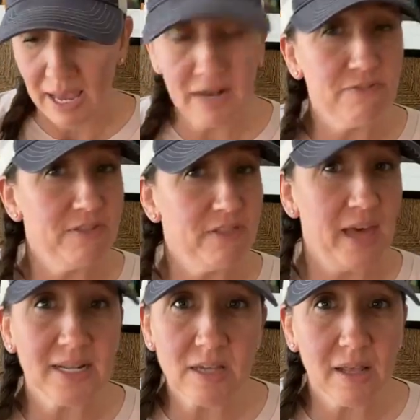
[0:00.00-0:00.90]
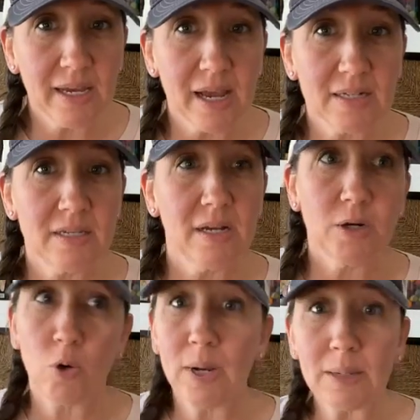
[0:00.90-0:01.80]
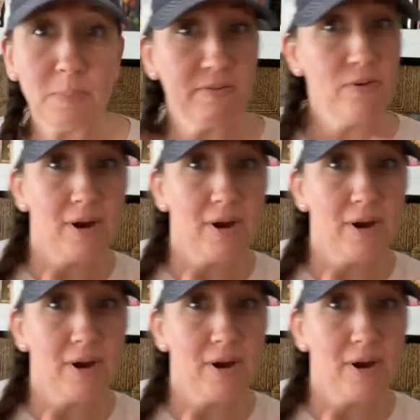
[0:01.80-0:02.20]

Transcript: and if that's all I got done quick before